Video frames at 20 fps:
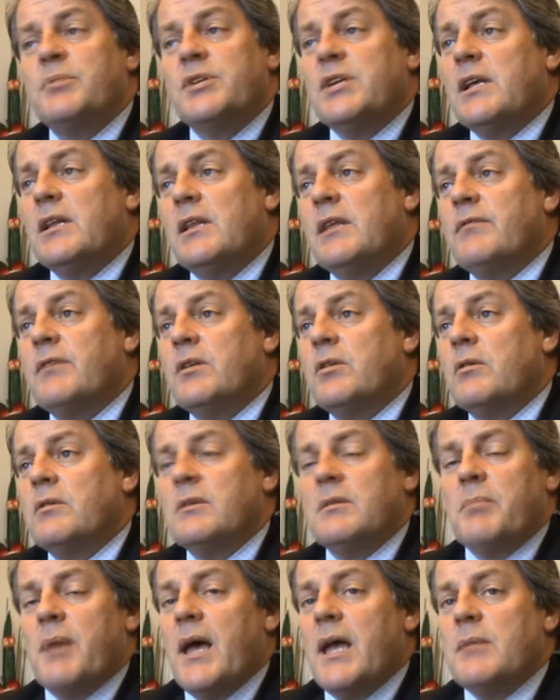particularly if they're not
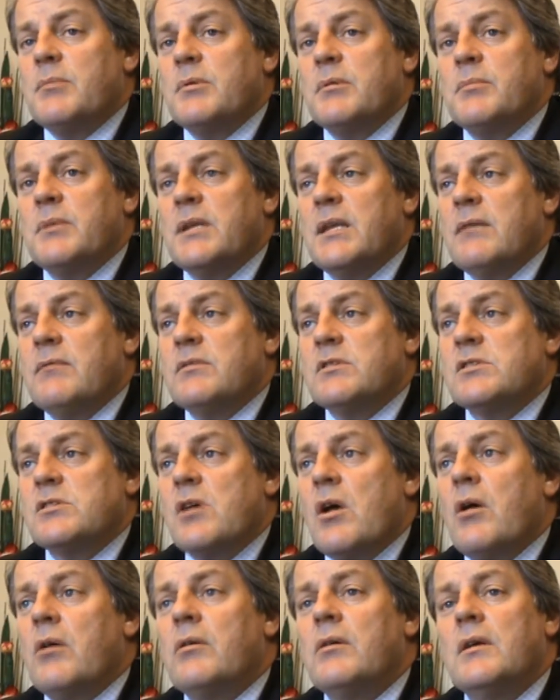in the paper, but even
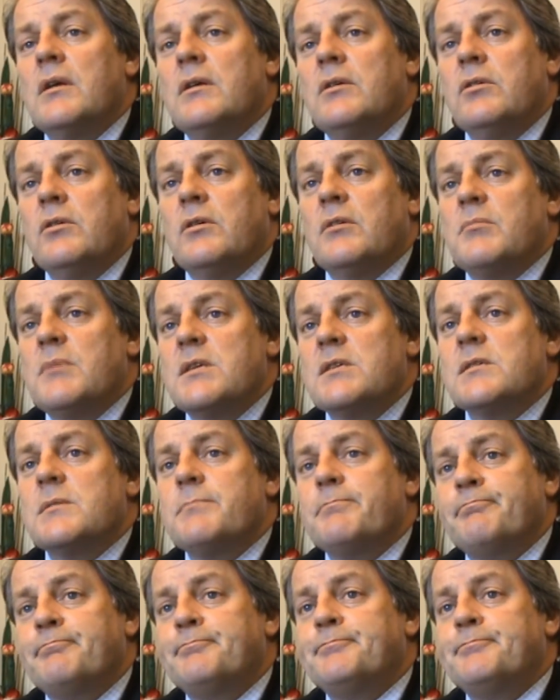so, you can miss them.